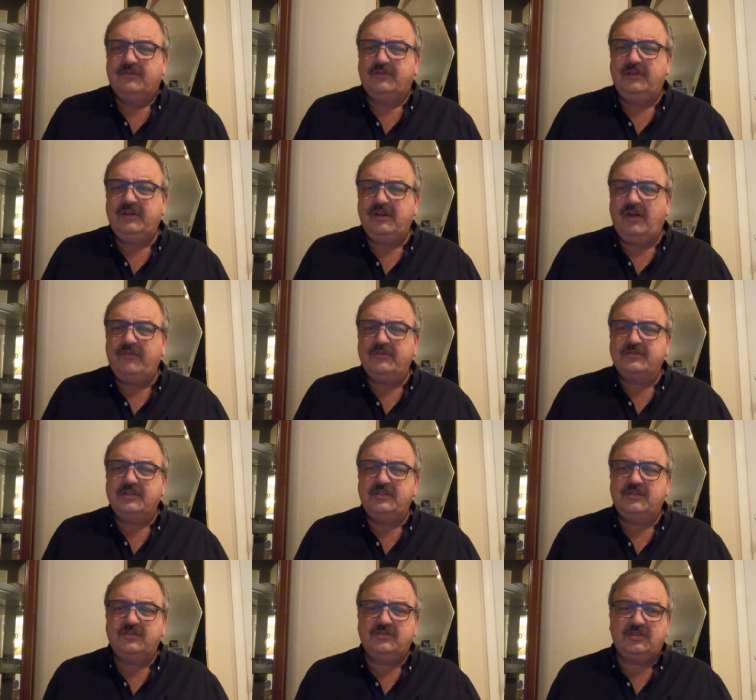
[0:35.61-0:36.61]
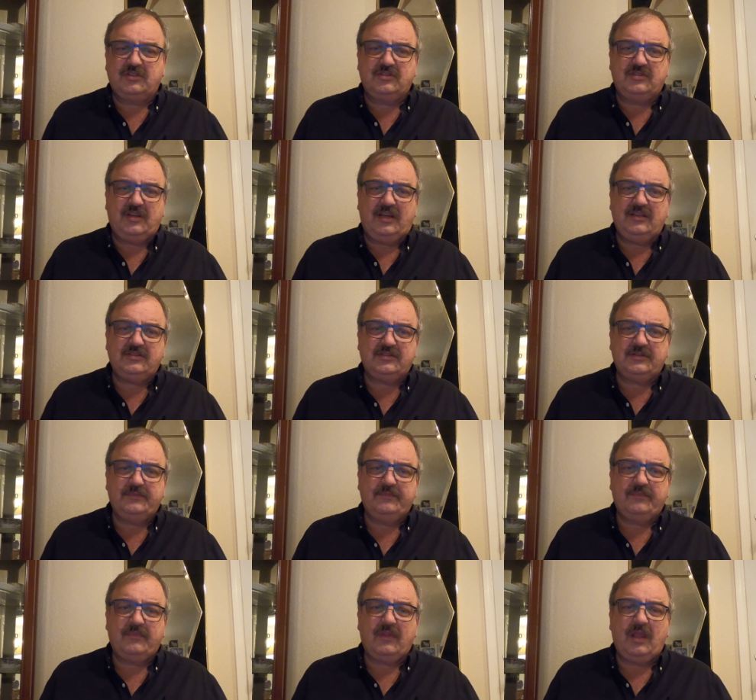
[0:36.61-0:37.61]
To lead others into success,
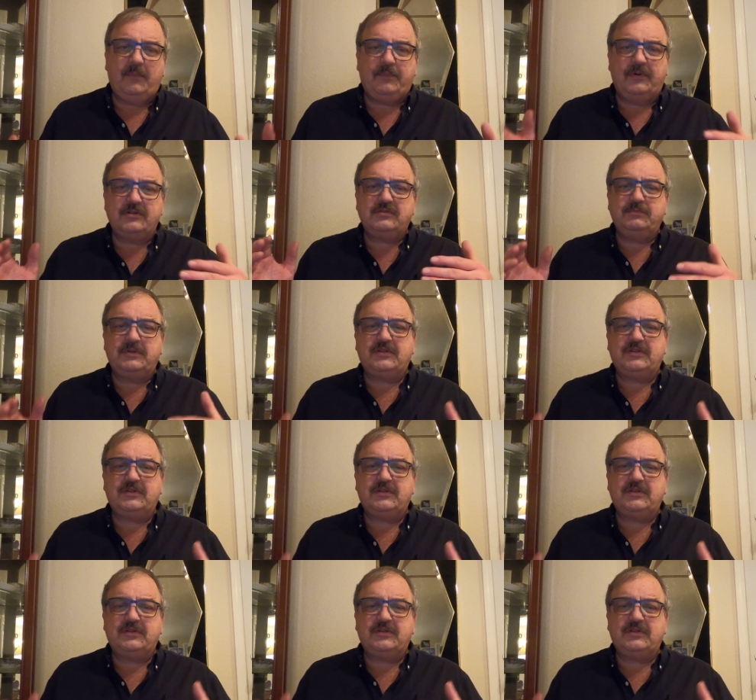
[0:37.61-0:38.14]
a person